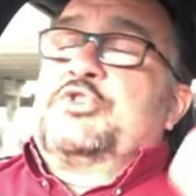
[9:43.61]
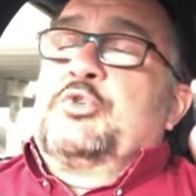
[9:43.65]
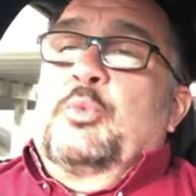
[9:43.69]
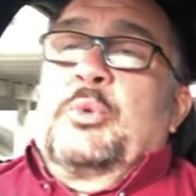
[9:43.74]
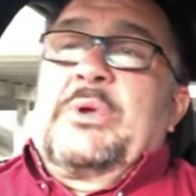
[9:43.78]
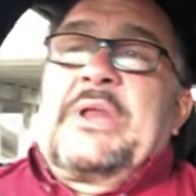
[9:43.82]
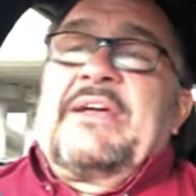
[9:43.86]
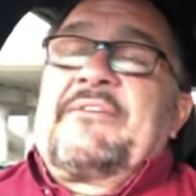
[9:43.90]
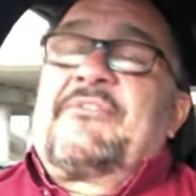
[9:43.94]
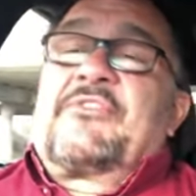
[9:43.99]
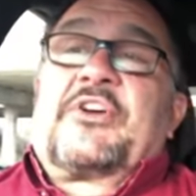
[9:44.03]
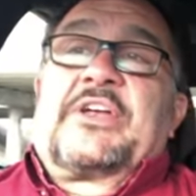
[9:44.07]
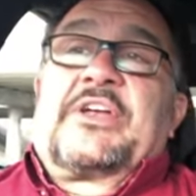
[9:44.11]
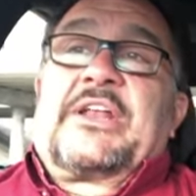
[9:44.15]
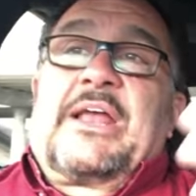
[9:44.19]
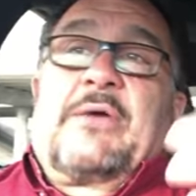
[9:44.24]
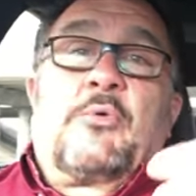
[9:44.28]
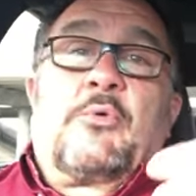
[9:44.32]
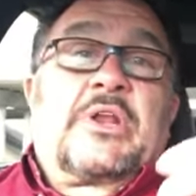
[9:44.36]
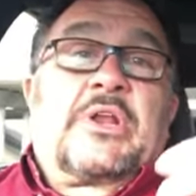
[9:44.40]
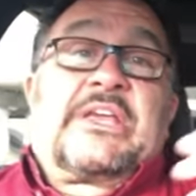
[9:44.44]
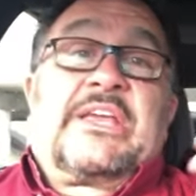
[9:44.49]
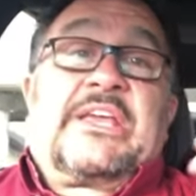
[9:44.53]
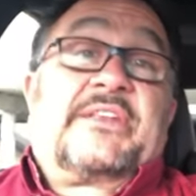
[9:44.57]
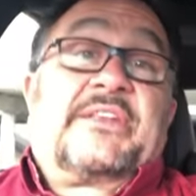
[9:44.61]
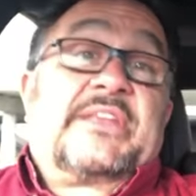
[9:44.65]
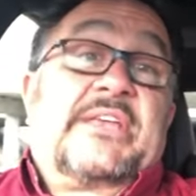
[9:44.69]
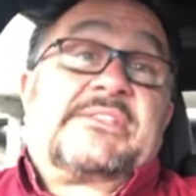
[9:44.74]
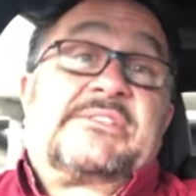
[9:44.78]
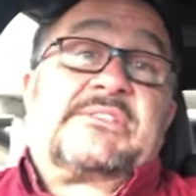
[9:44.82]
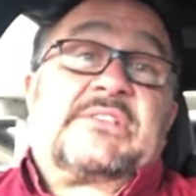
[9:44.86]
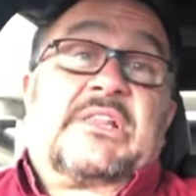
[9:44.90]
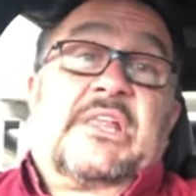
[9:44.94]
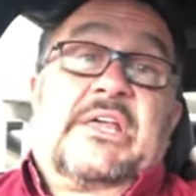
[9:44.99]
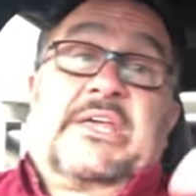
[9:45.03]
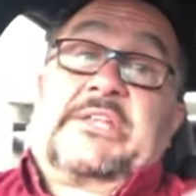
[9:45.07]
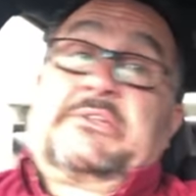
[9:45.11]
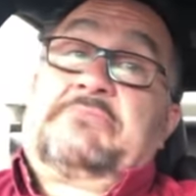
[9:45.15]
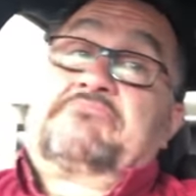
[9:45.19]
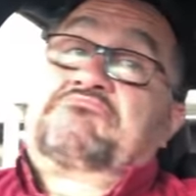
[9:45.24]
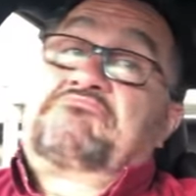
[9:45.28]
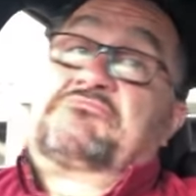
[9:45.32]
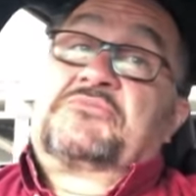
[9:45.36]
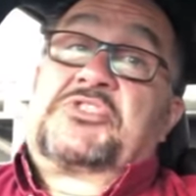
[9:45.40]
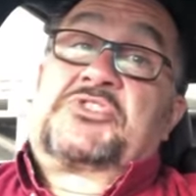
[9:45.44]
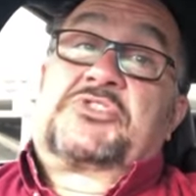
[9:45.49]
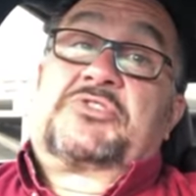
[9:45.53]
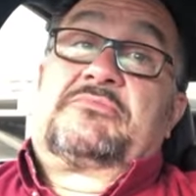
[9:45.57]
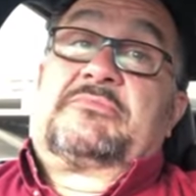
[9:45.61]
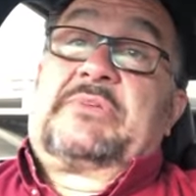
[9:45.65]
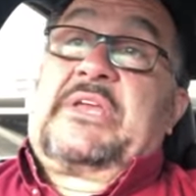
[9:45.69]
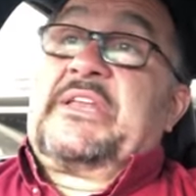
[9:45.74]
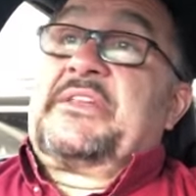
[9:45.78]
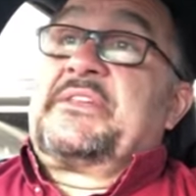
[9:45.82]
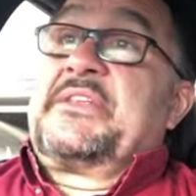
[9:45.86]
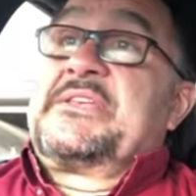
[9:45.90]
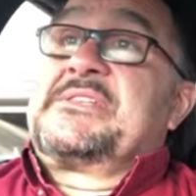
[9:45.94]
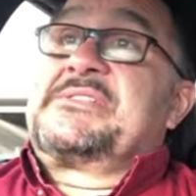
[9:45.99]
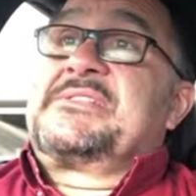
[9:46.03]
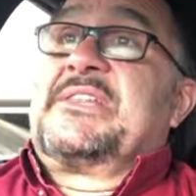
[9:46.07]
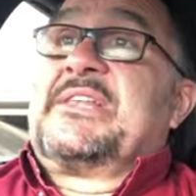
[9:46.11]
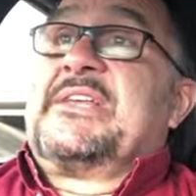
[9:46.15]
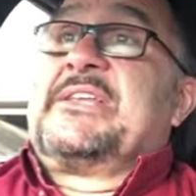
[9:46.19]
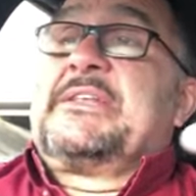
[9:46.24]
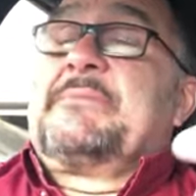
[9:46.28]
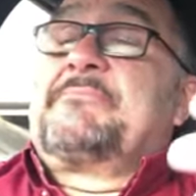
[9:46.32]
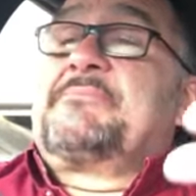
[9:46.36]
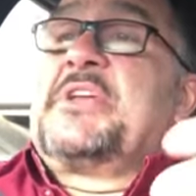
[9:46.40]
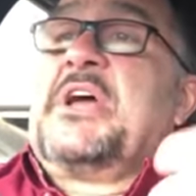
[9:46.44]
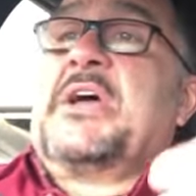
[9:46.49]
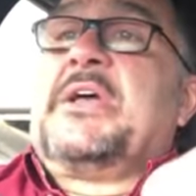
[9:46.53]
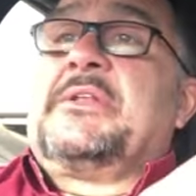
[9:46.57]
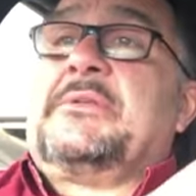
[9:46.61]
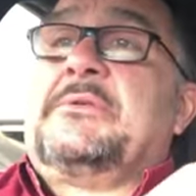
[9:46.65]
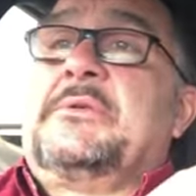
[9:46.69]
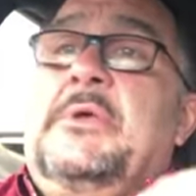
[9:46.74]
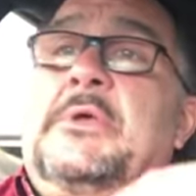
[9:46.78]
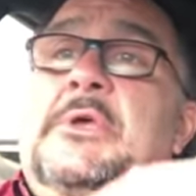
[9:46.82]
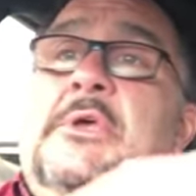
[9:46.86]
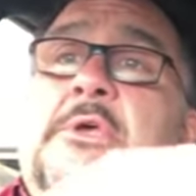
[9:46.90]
whatever, and I want to get an Escalade. Just get an Escalade, and I'm done.